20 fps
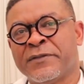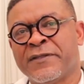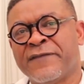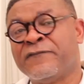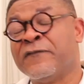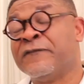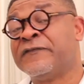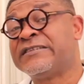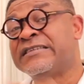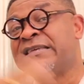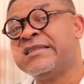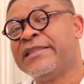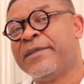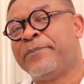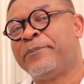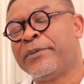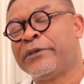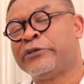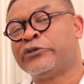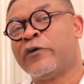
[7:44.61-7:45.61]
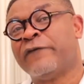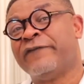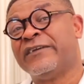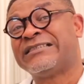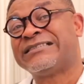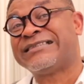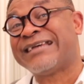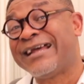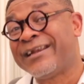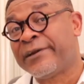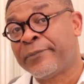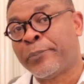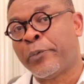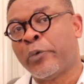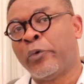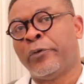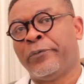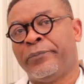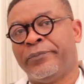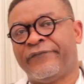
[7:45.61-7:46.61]
If you've seen the picture of a
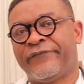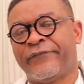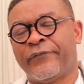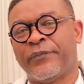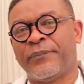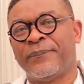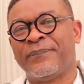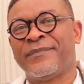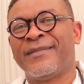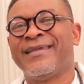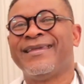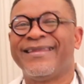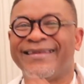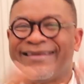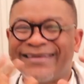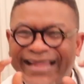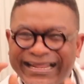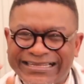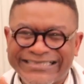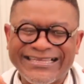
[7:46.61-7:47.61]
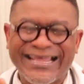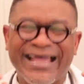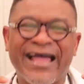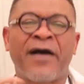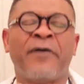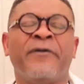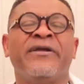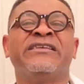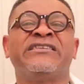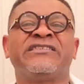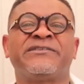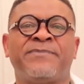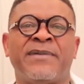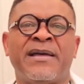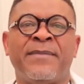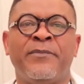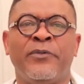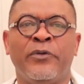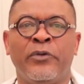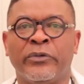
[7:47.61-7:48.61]
tadpole before, that's how a
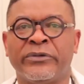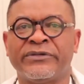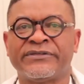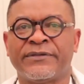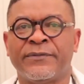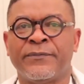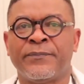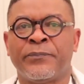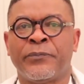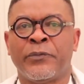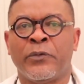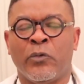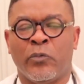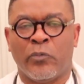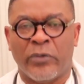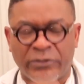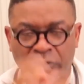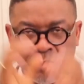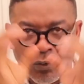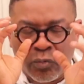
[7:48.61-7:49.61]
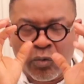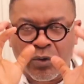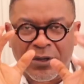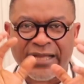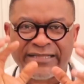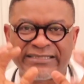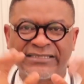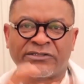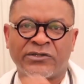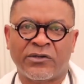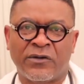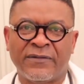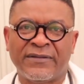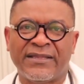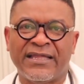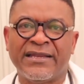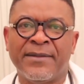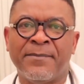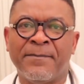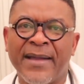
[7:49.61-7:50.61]
sperm looks. When you look at it
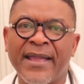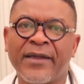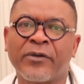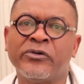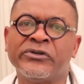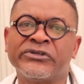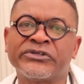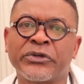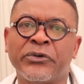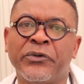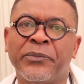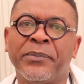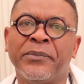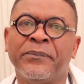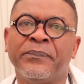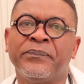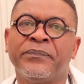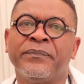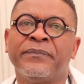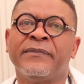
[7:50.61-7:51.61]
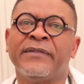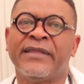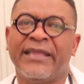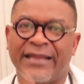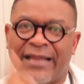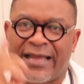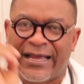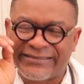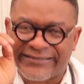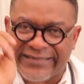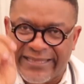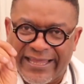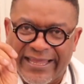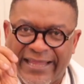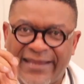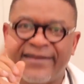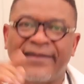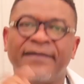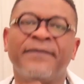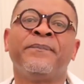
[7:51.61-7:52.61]
under the microscope, it has a
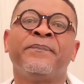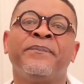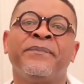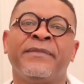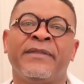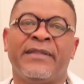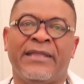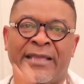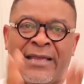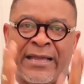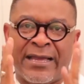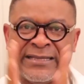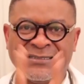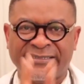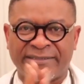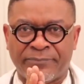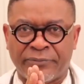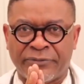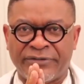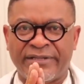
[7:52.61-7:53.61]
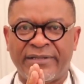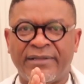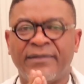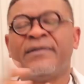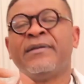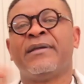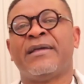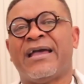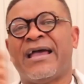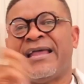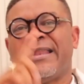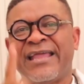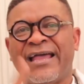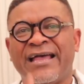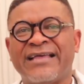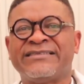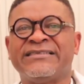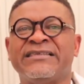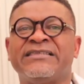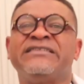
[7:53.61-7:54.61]
head, it has a body, and it
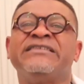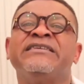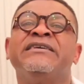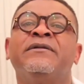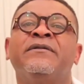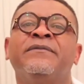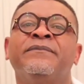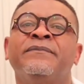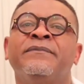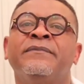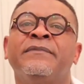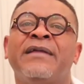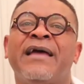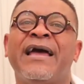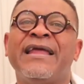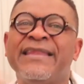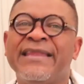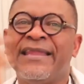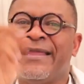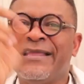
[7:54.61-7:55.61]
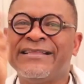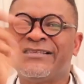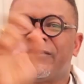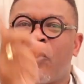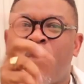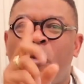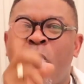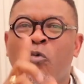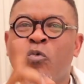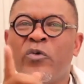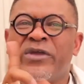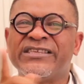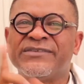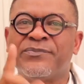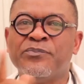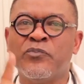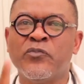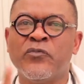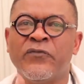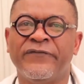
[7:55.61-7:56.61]
has a tail, and it's
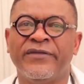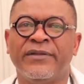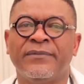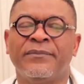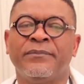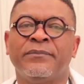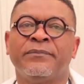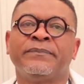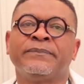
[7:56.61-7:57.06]
always moving.